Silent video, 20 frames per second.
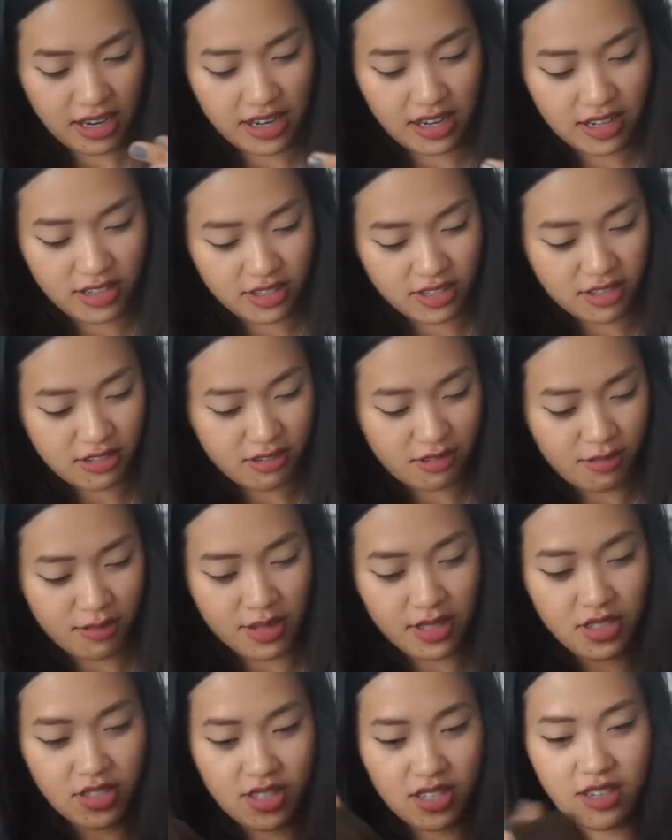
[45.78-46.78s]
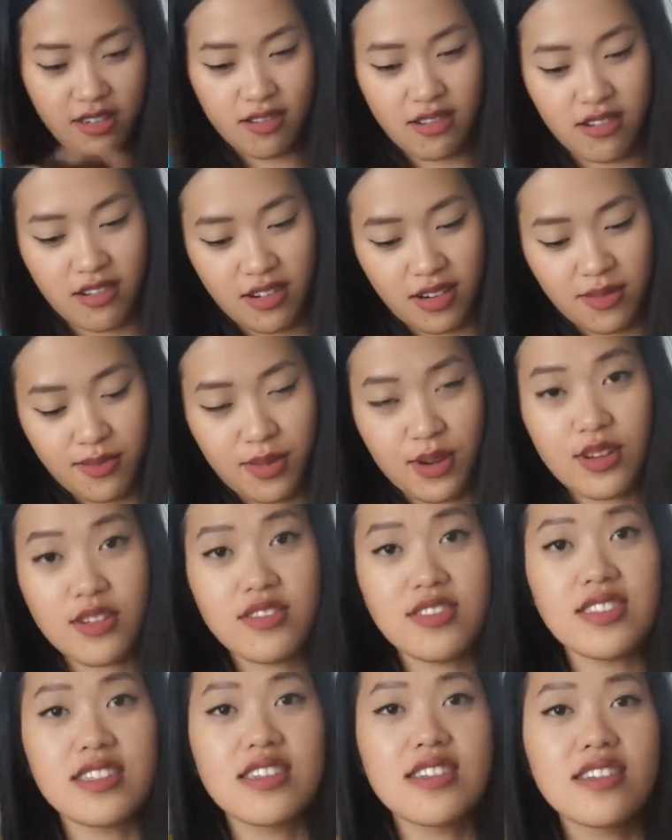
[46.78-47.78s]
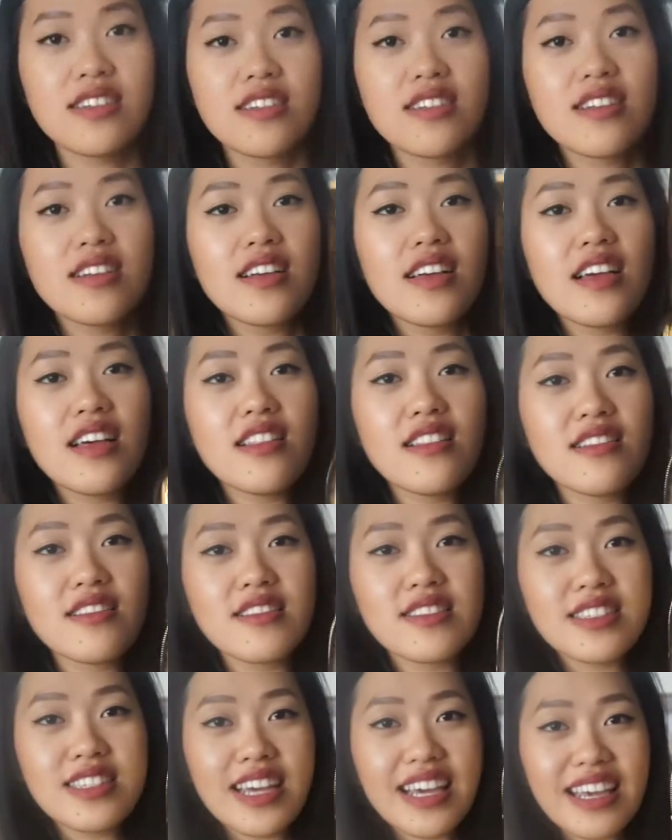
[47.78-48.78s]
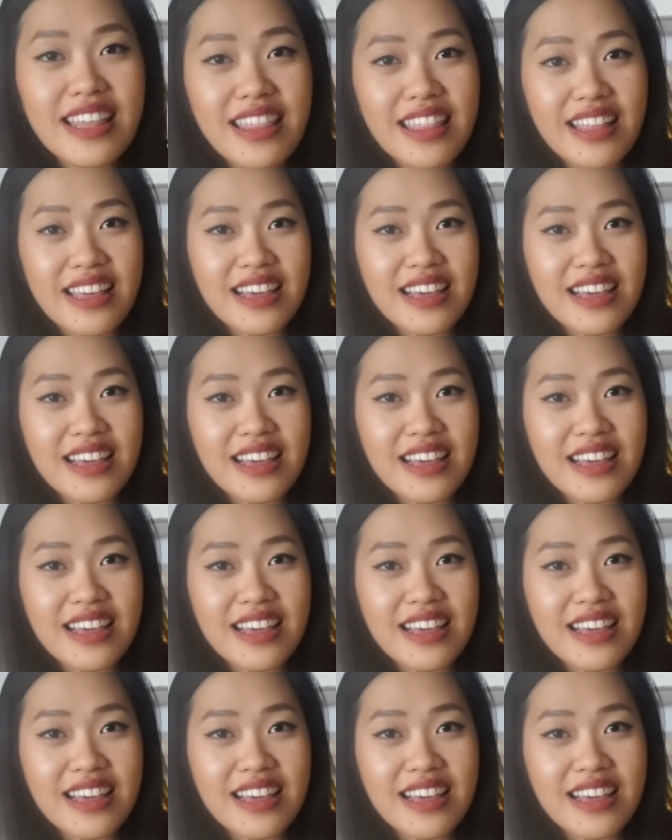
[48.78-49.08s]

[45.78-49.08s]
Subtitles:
It is so much cuter in person. It looks like